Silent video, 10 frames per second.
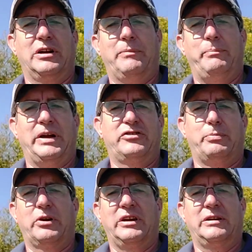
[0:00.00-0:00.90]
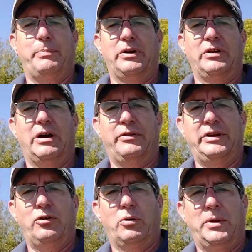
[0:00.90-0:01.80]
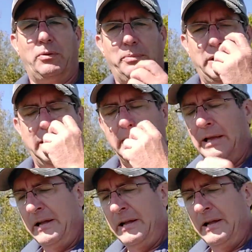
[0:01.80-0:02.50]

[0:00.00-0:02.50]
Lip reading: them, benchmarking compared to how they normally would be.